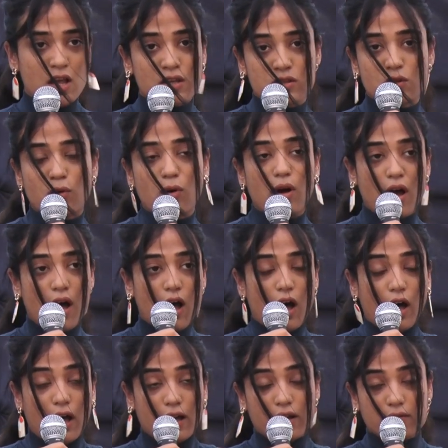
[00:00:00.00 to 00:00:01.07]
So
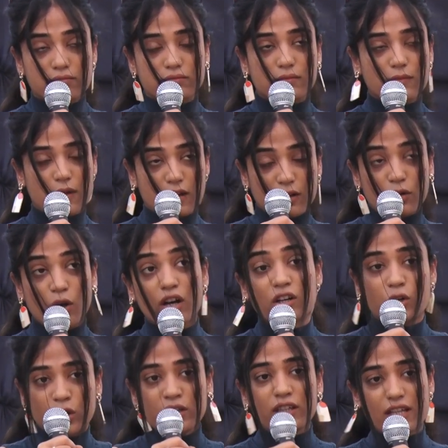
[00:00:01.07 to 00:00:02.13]
a
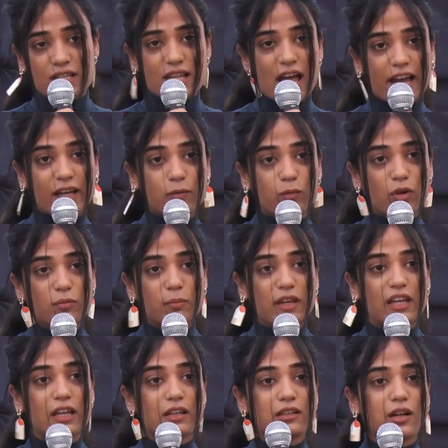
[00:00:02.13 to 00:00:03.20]
good design would
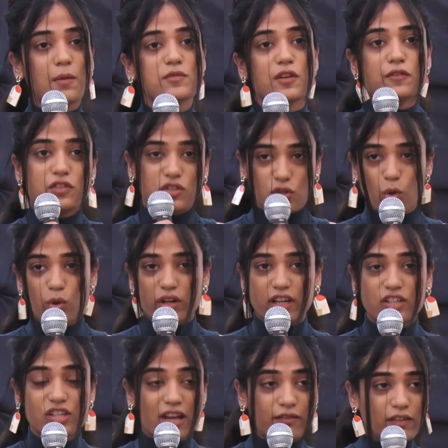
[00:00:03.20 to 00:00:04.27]
be, in terms of
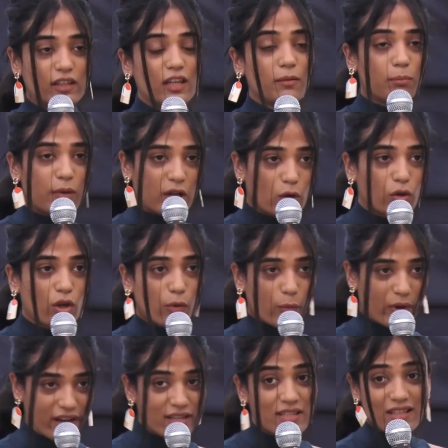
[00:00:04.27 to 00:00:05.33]
storage, everything below your
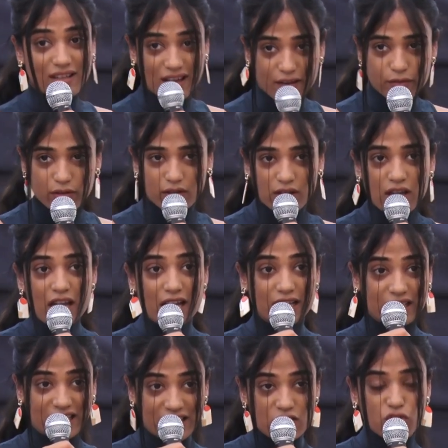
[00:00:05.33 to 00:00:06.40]
waist level
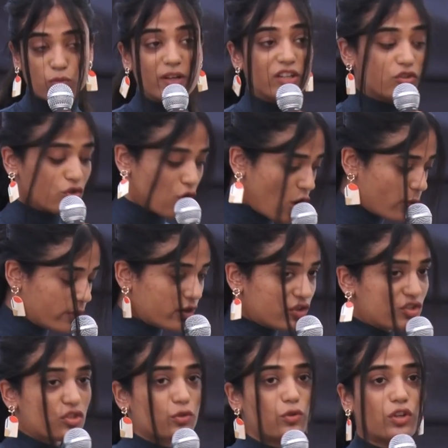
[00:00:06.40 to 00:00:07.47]
needs to be
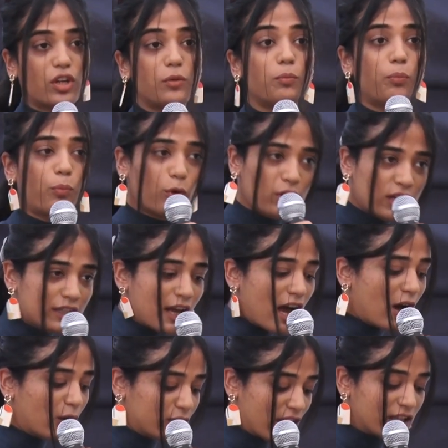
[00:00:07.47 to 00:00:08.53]
drawers, so you can pull it
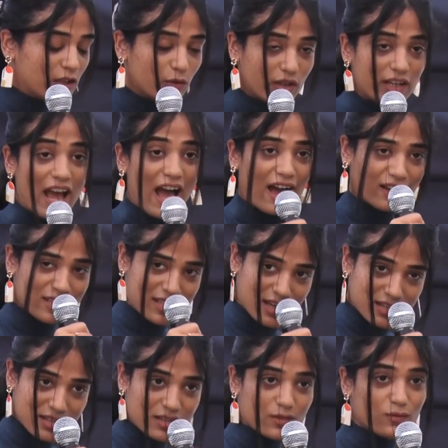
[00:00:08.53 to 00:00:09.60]
out and you can
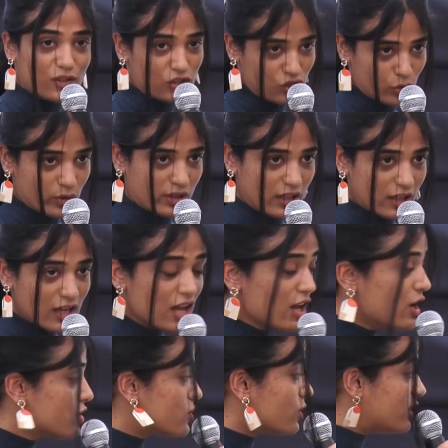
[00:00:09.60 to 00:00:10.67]
access it visually.
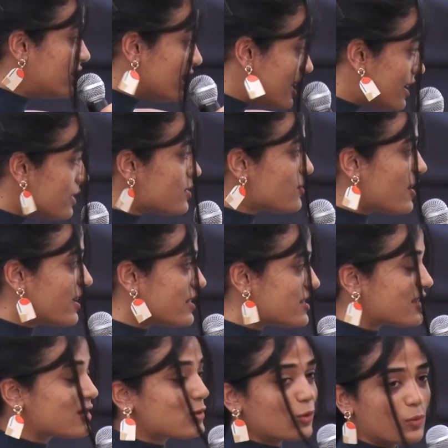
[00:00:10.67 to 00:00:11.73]
So these ones
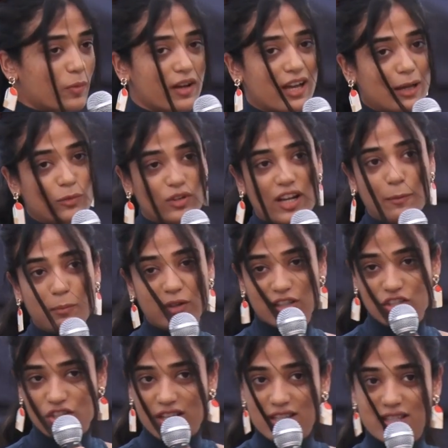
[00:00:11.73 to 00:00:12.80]
are super helpful. I
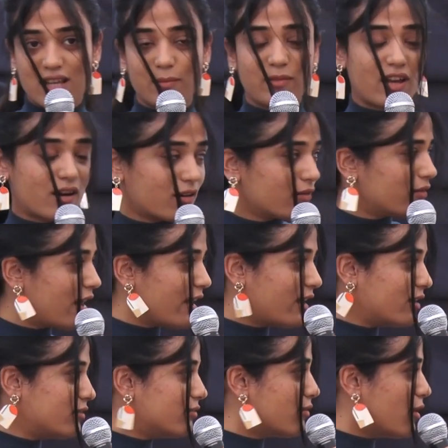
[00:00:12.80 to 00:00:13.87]
purchased them. They're like
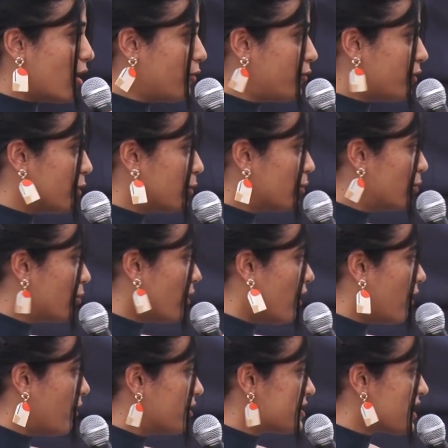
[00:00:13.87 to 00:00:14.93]
in a few
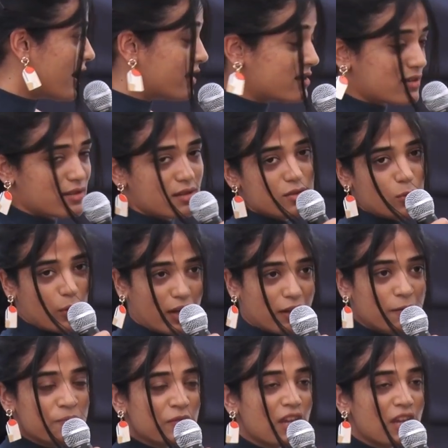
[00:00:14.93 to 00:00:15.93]
sizes as well.